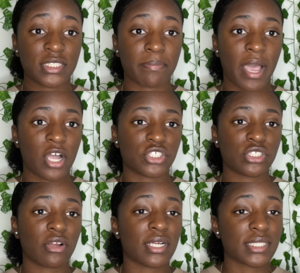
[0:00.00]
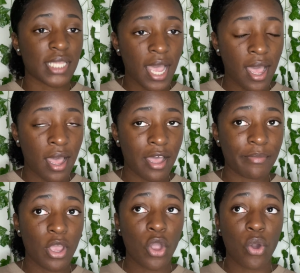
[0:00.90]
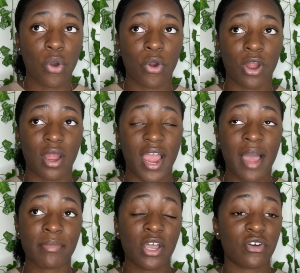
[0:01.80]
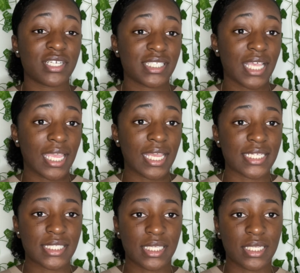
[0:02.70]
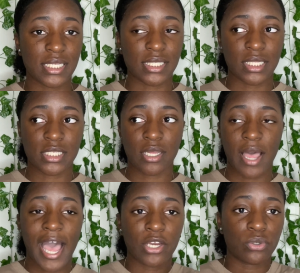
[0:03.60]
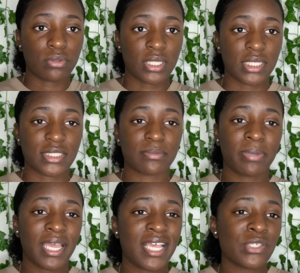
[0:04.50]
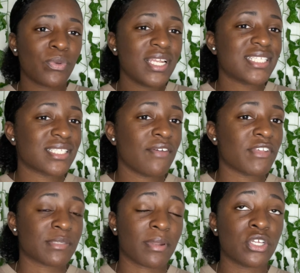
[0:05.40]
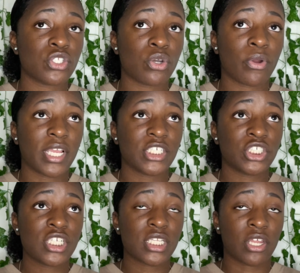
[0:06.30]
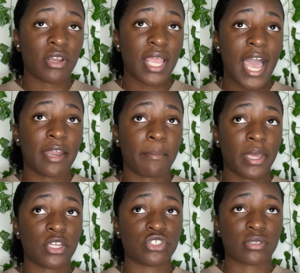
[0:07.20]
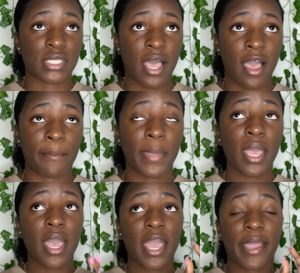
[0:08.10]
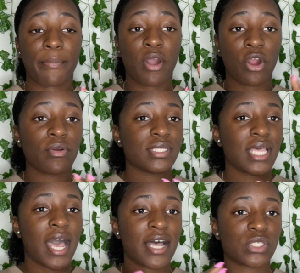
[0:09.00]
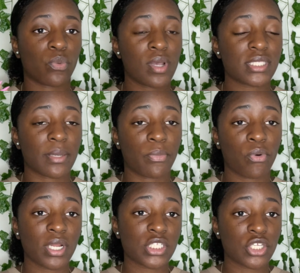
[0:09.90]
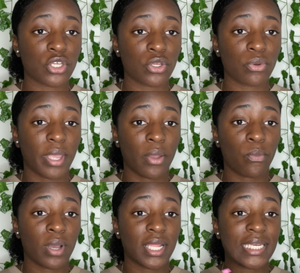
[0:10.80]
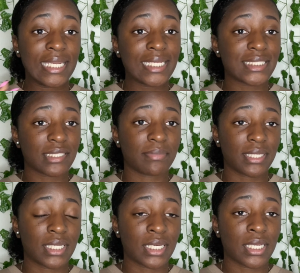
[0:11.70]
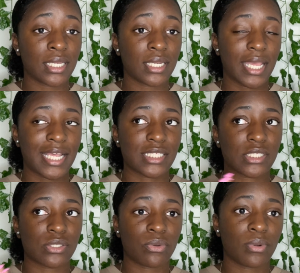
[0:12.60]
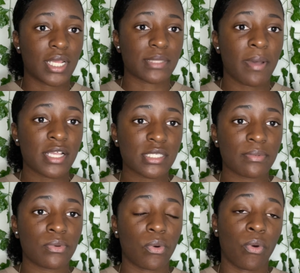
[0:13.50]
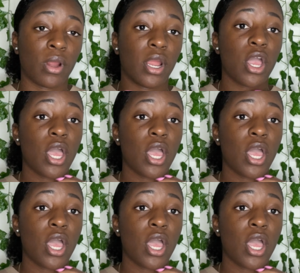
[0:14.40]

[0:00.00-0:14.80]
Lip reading: by a certain time, or I'm not gonna say yes to this until I do this. But it's really self-explanatory. It's just learning how to manage your time and prioritize what's important to you and what needs to be done as soon as possible, or